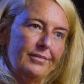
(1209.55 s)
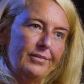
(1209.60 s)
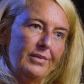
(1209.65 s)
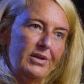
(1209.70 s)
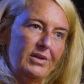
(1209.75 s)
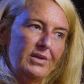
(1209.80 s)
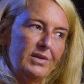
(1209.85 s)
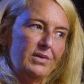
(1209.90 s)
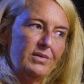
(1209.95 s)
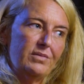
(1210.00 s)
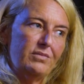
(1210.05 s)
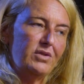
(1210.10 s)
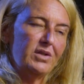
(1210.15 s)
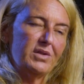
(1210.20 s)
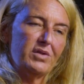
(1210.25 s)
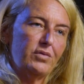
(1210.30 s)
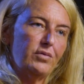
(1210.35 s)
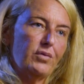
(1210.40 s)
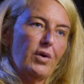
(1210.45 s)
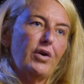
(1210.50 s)
which has
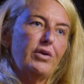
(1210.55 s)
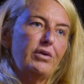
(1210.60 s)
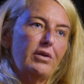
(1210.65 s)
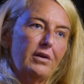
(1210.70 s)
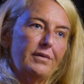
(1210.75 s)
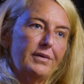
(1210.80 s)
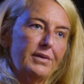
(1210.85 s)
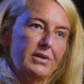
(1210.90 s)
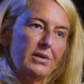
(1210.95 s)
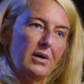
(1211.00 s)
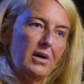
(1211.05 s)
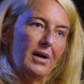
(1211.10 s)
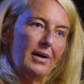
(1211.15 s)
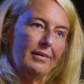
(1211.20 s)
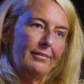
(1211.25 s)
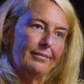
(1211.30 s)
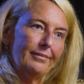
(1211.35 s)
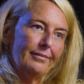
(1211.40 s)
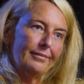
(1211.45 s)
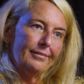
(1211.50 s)
just grown over
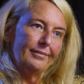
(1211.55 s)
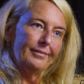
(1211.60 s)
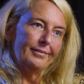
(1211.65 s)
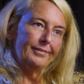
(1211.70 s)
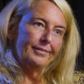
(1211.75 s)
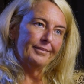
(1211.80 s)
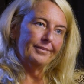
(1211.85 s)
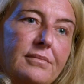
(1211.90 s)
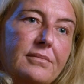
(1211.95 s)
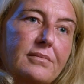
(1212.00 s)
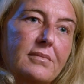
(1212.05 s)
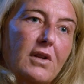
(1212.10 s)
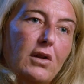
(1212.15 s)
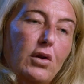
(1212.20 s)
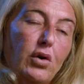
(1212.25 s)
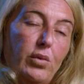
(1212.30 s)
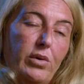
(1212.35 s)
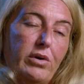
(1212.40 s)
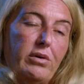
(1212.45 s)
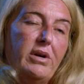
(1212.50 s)
time.
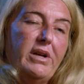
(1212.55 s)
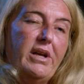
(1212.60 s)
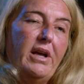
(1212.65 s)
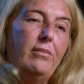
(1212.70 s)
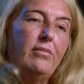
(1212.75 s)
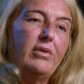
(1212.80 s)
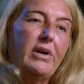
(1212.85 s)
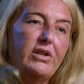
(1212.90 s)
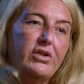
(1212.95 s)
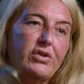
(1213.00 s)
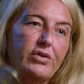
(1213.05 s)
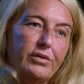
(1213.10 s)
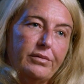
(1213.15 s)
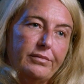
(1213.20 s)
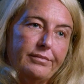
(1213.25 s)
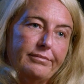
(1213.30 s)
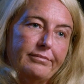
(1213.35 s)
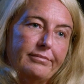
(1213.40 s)
Look where I am, Rachel.